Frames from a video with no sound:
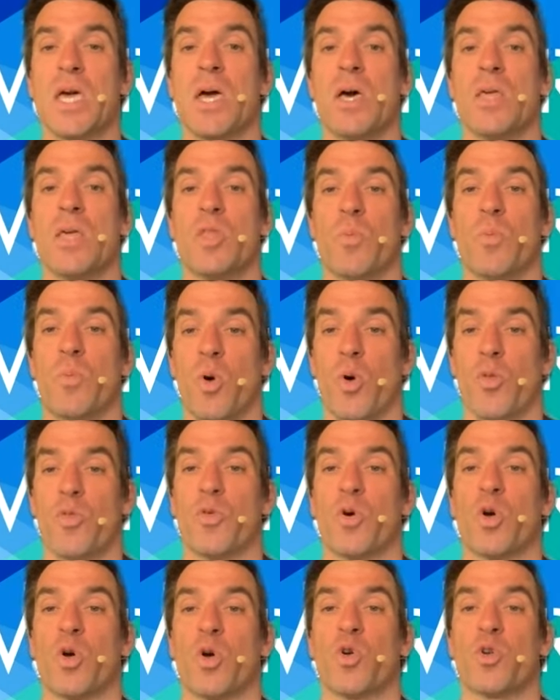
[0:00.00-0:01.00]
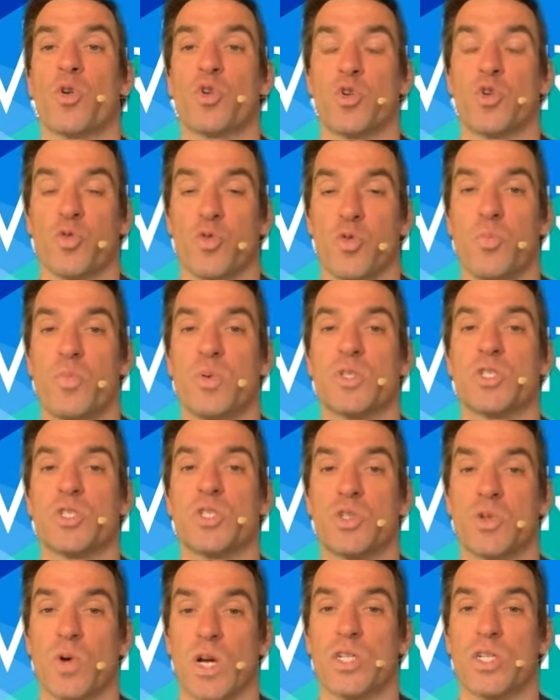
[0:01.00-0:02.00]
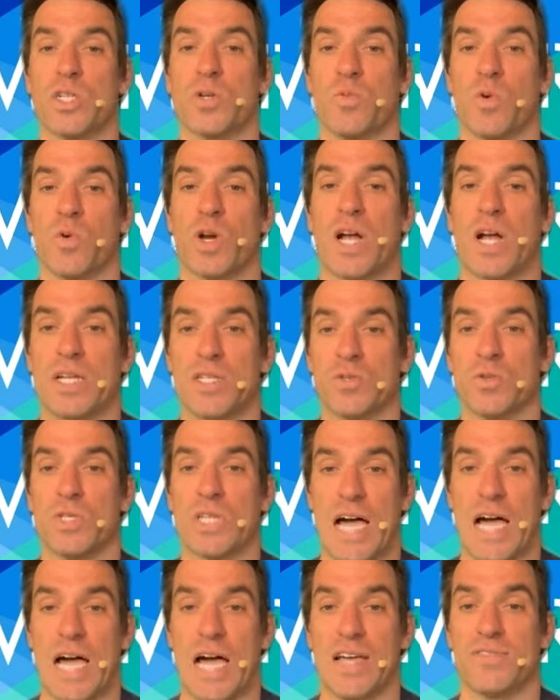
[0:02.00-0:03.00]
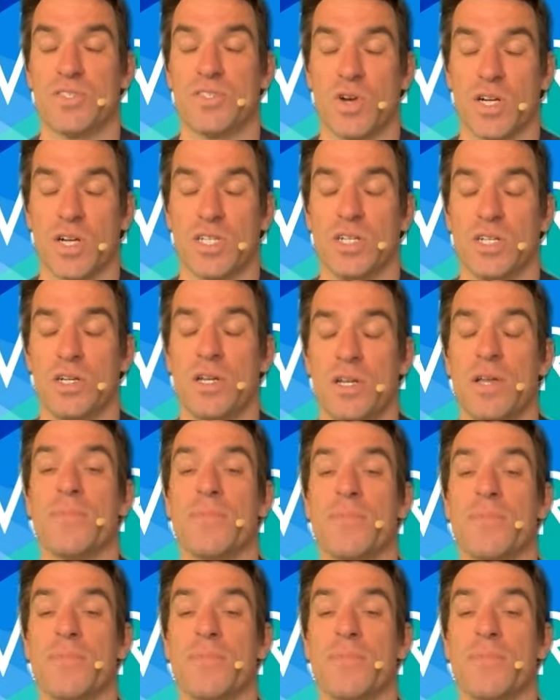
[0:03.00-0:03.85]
They're both group structured workouts, which I have structured,